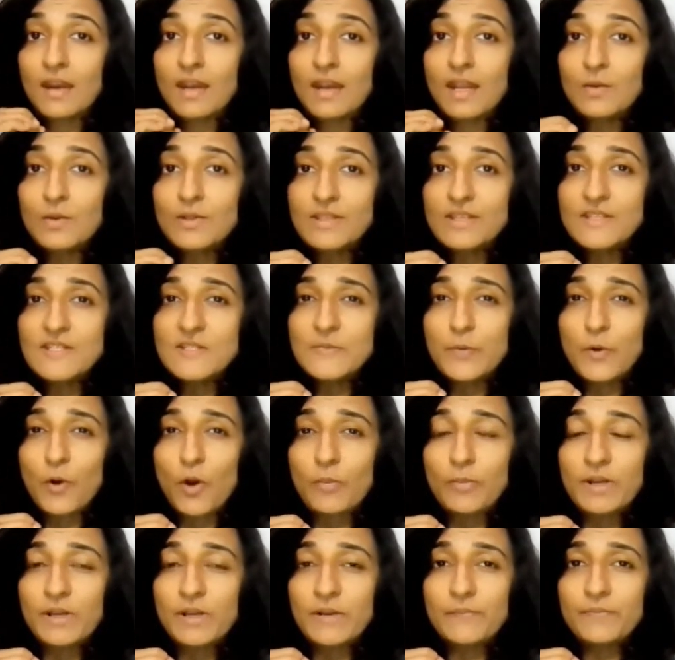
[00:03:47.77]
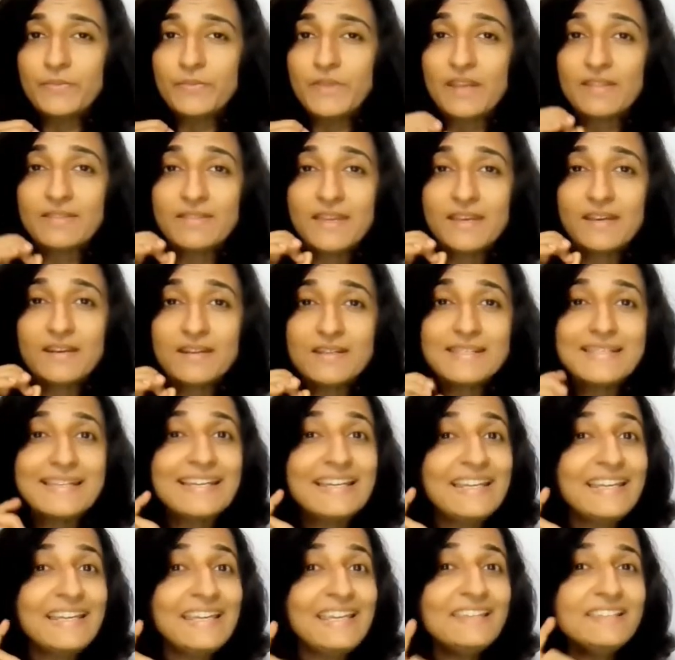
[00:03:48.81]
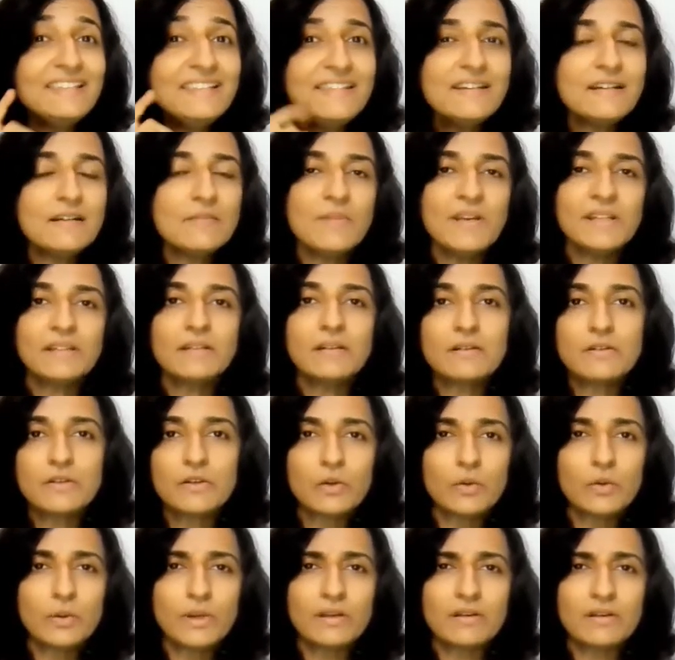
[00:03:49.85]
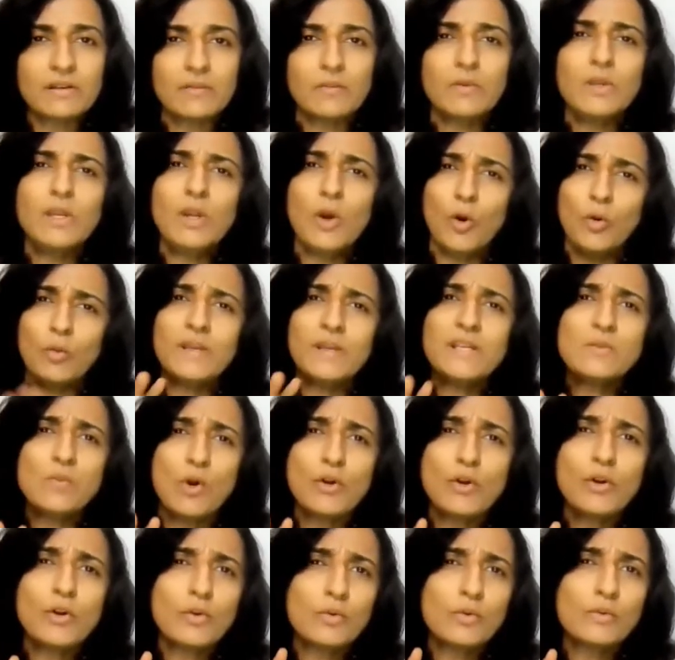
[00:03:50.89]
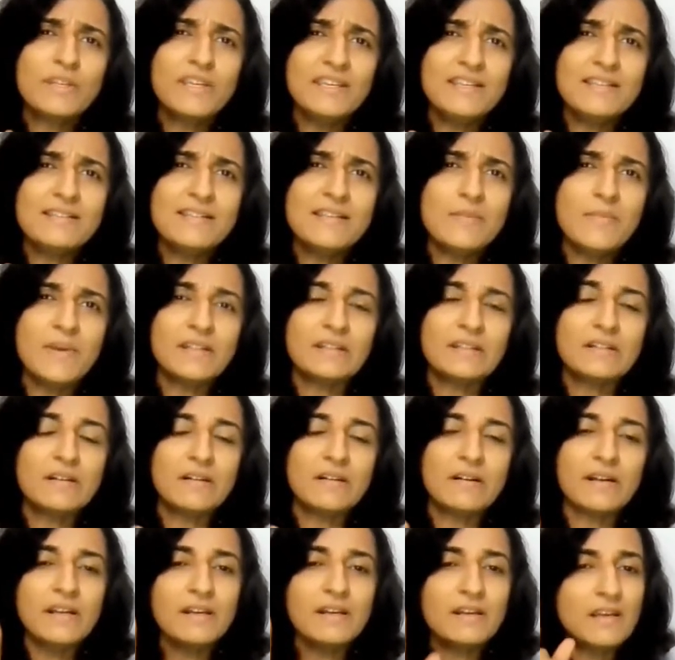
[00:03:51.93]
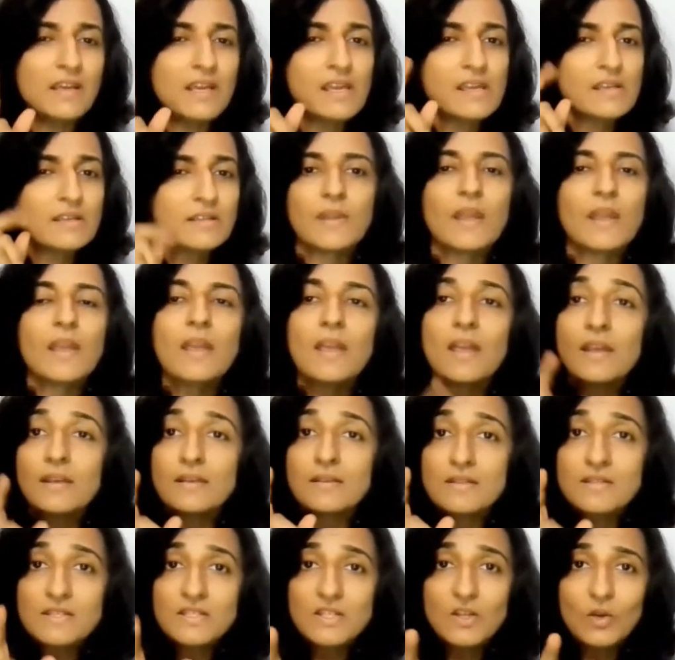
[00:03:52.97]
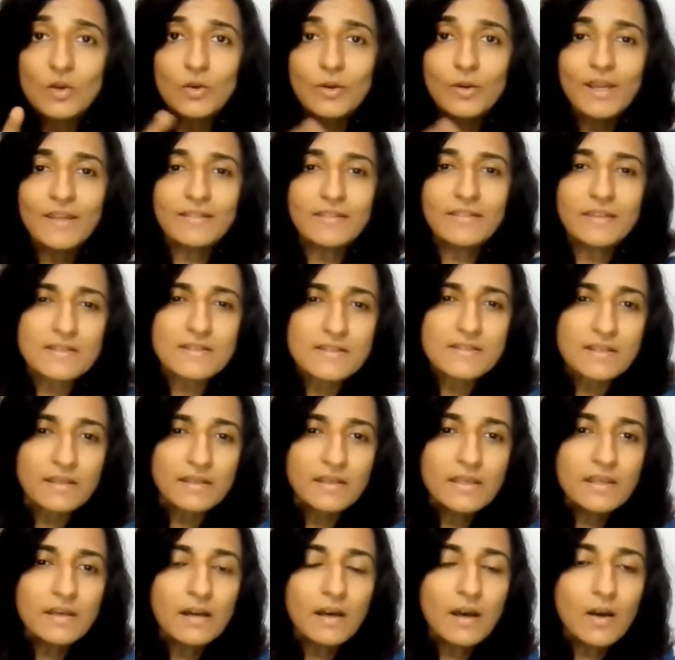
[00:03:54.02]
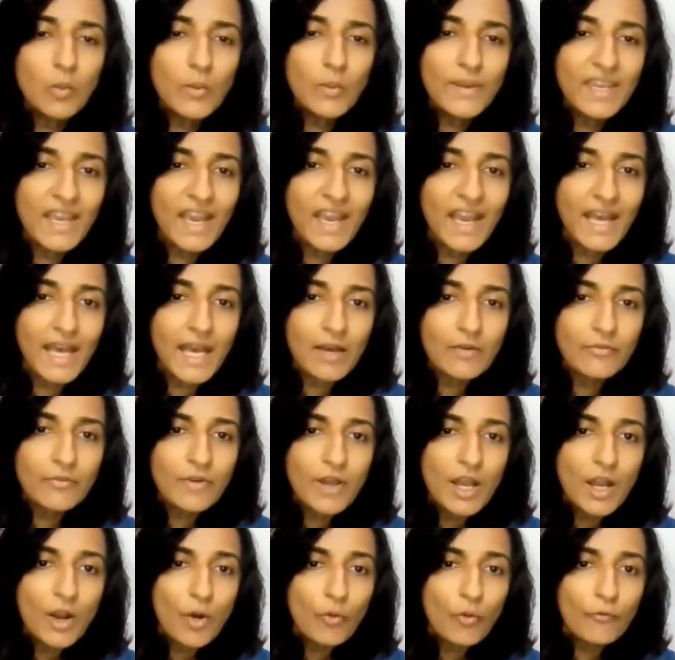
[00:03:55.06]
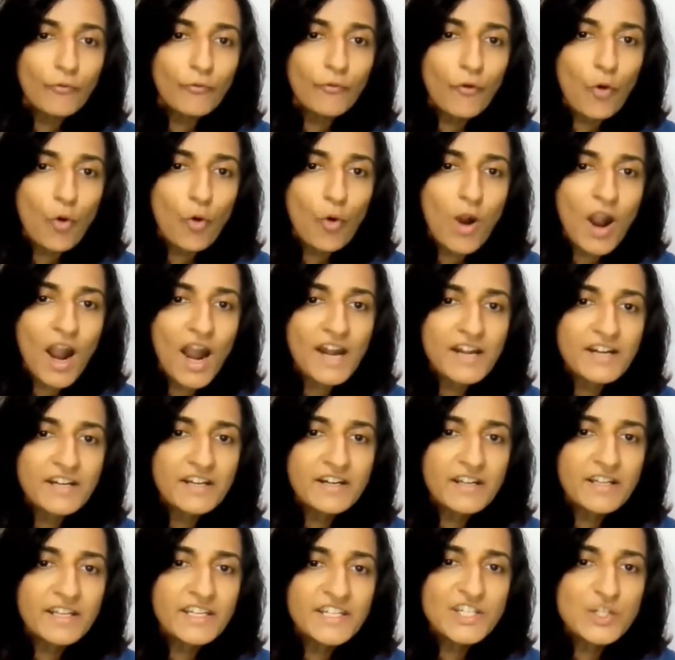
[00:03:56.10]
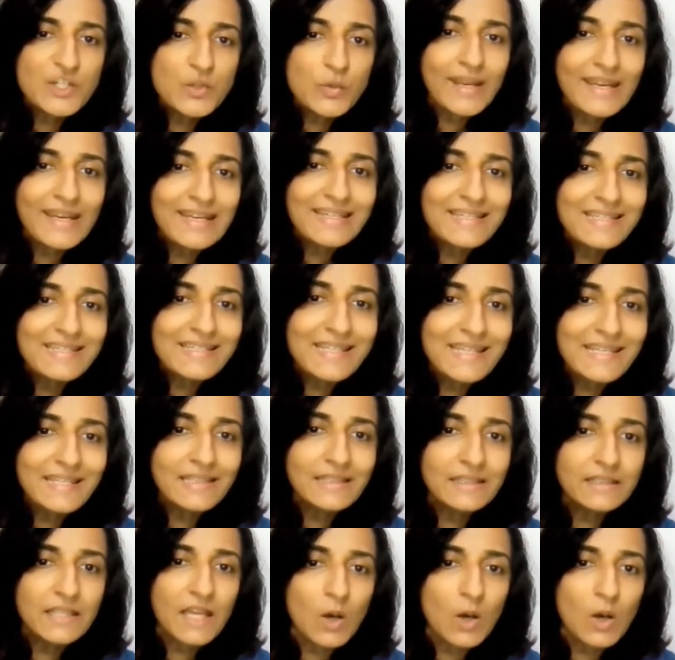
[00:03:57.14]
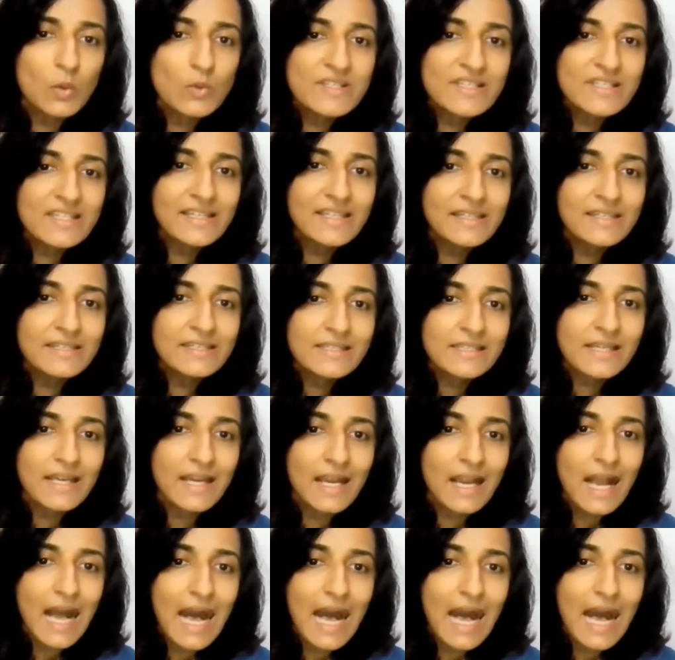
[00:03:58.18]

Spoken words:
Now in this problem, there is an easier method to do it. We always want to do the easy method, right? So look at this. Here we have 420,000